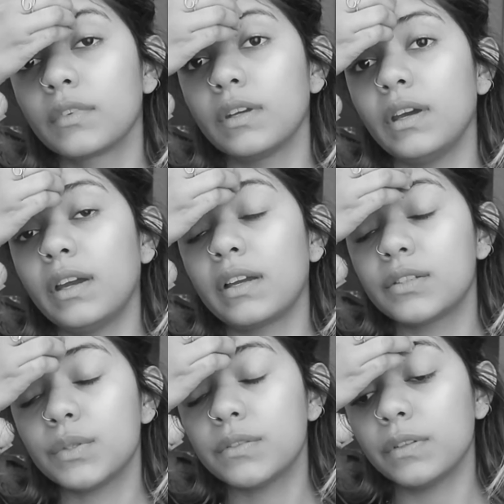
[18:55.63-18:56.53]
I
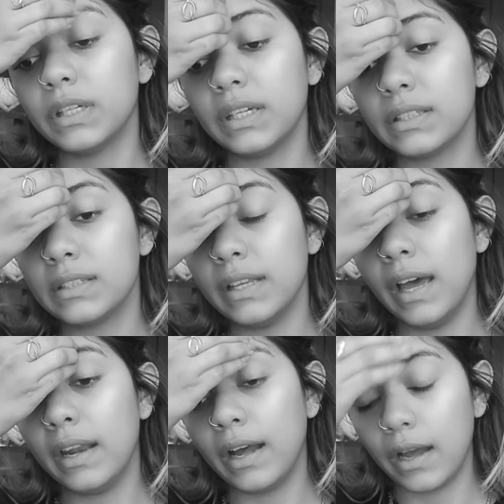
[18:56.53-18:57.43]
guess what's funny is
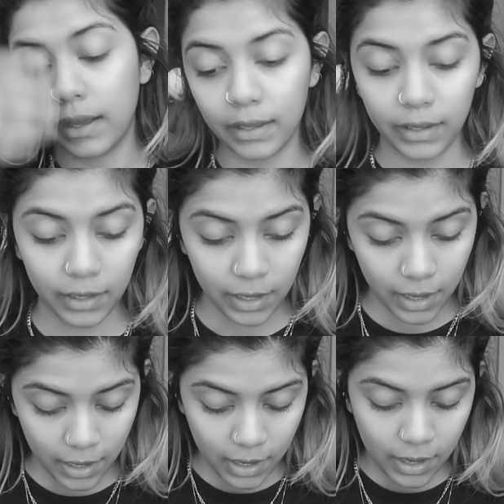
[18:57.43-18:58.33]
that I
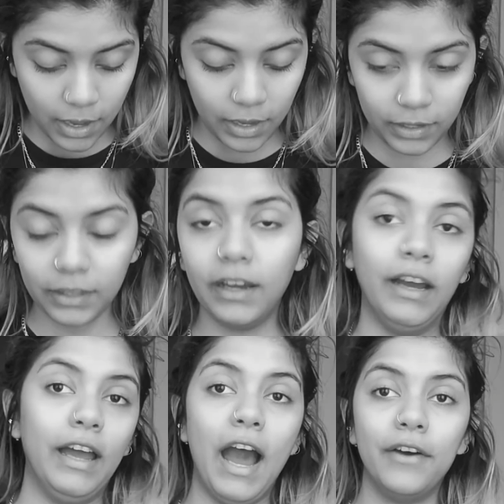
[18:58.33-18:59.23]

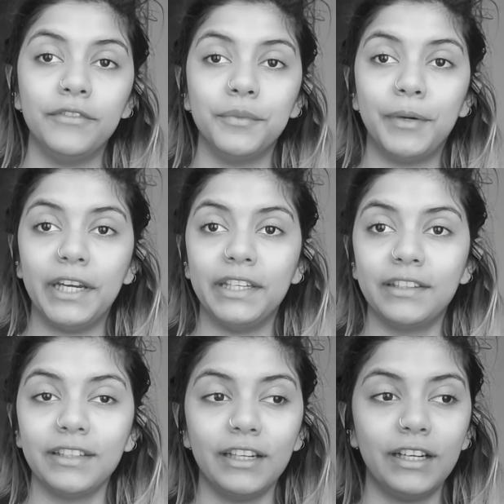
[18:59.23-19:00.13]
have the
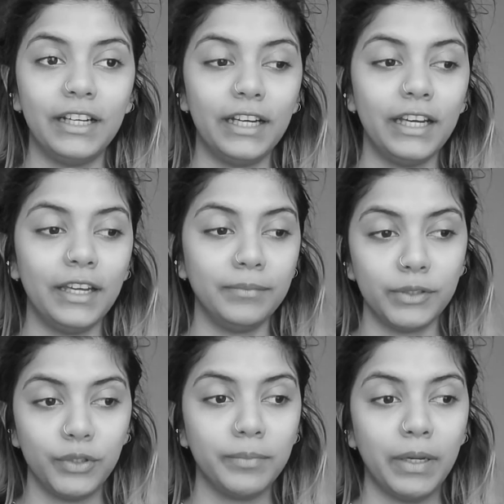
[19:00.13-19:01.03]
mic in
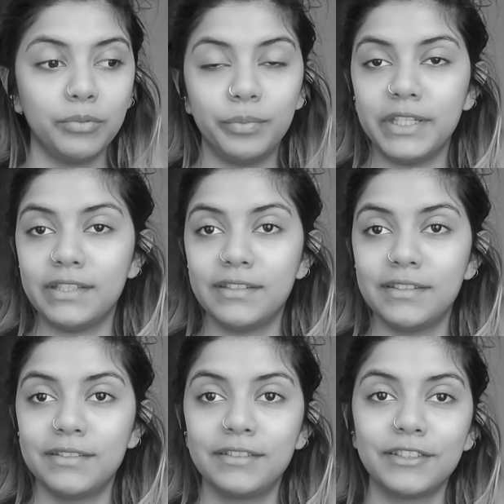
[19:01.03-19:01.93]
between my
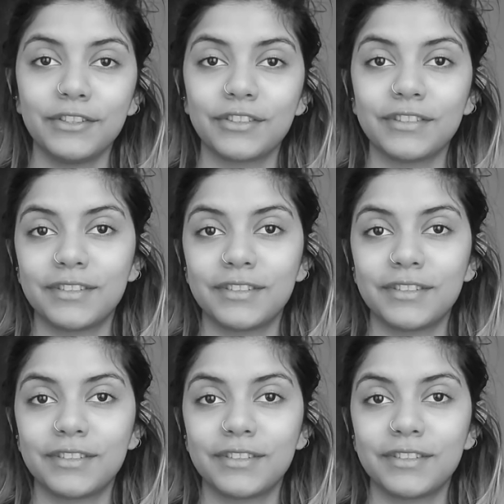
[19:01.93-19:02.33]
boobies because it's